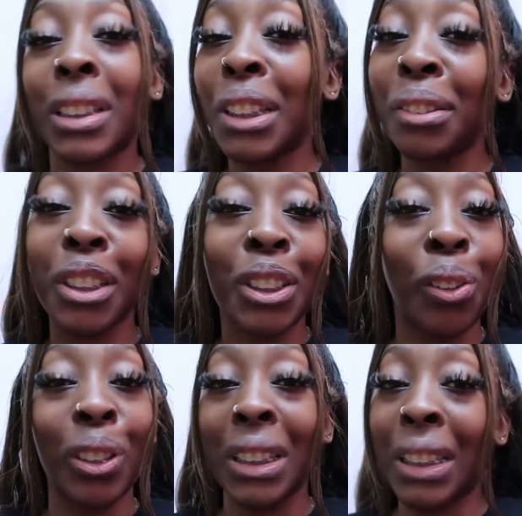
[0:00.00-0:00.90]
serious
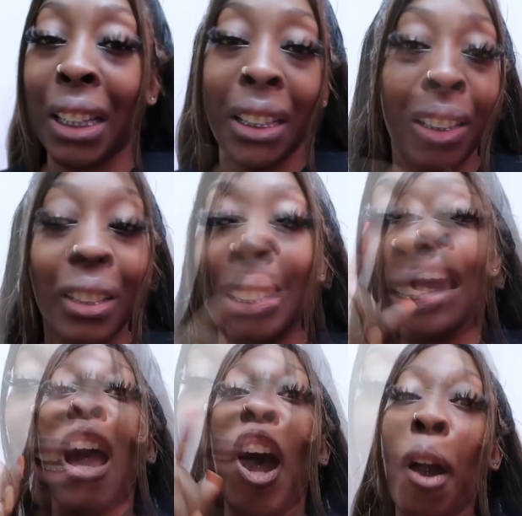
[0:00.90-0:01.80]
content.
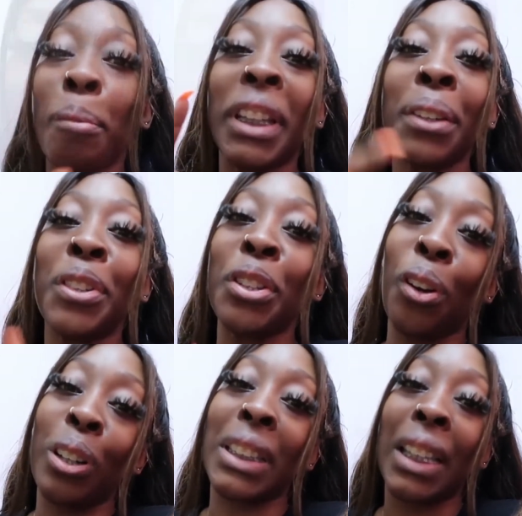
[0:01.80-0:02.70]
I'll be giving you
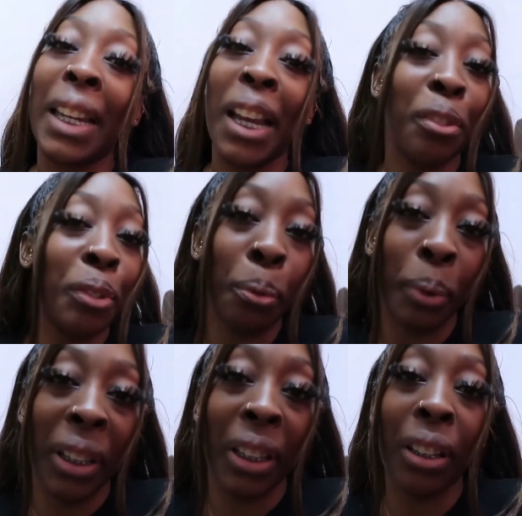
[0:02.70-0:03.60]
content every
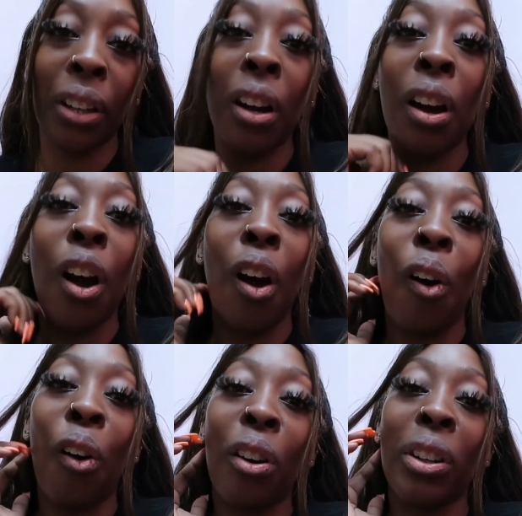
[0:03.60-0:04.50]
week
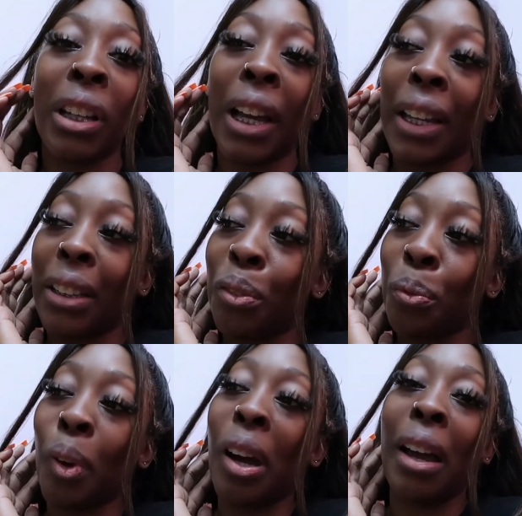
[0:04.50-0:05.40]
on, like,
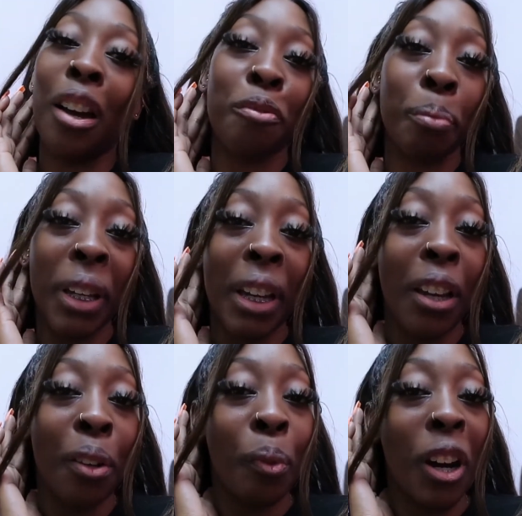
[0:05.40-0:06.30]
where I've
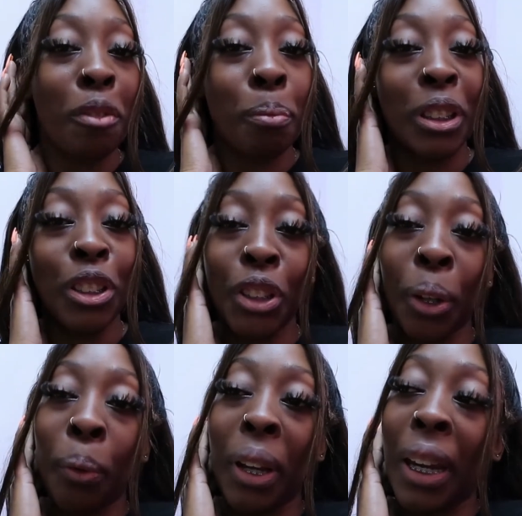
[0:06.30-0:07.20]
been, what I've been
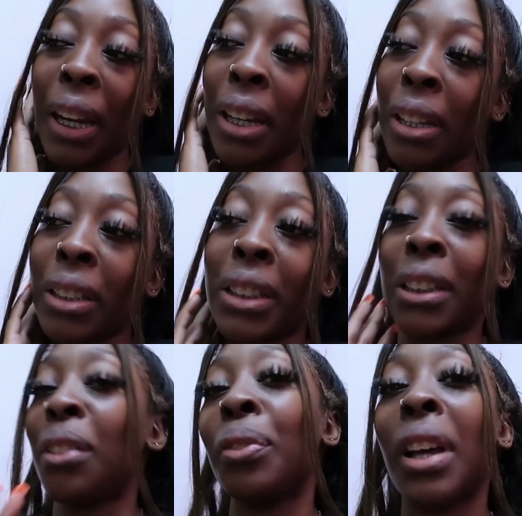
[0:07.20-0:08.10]
doing and
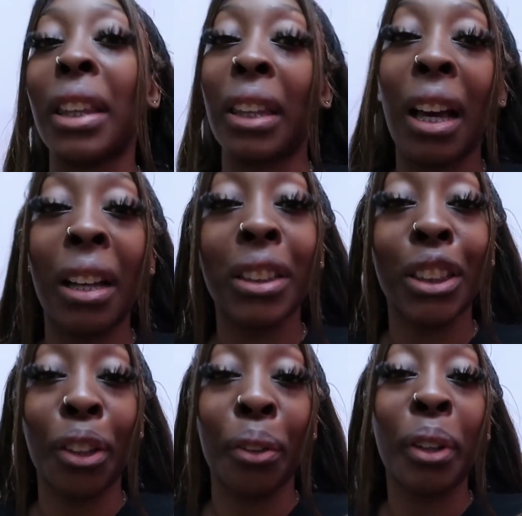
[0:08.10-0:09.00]
stuff like that.
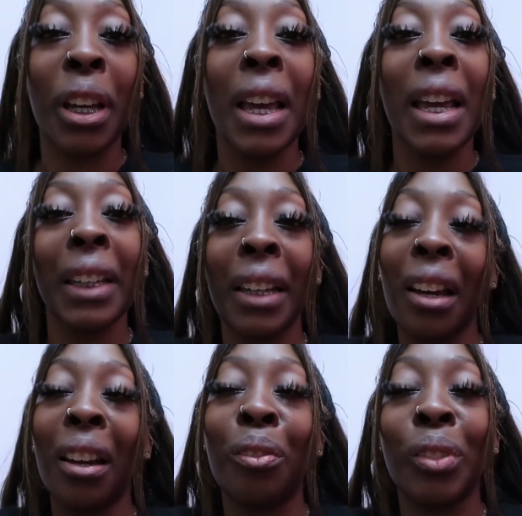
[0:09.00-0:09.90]
So
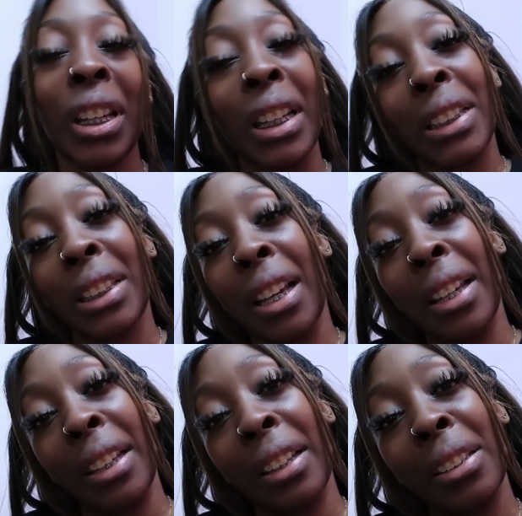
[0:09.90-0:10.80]
yeah, I'm really
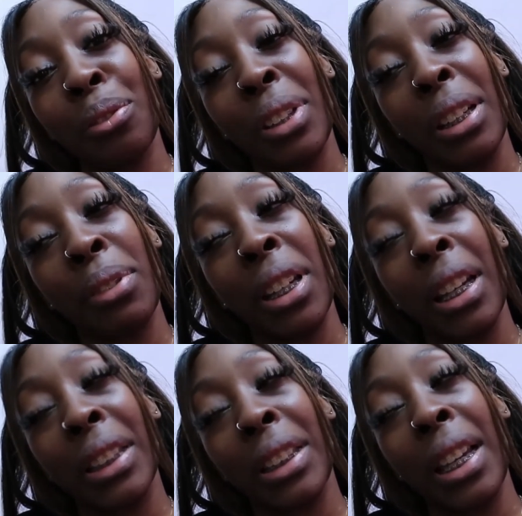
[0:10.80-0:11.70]
excited, really, really
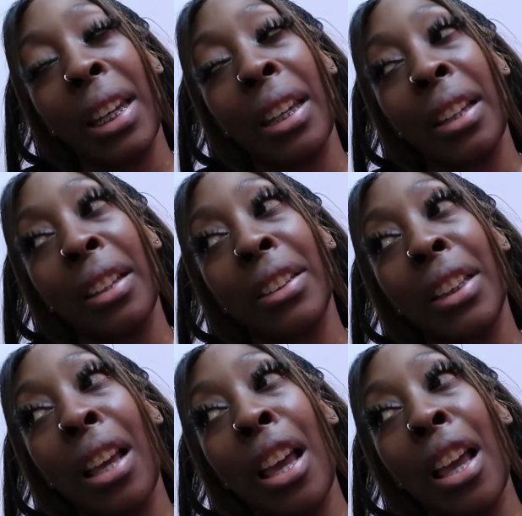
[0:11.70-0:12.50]
excited.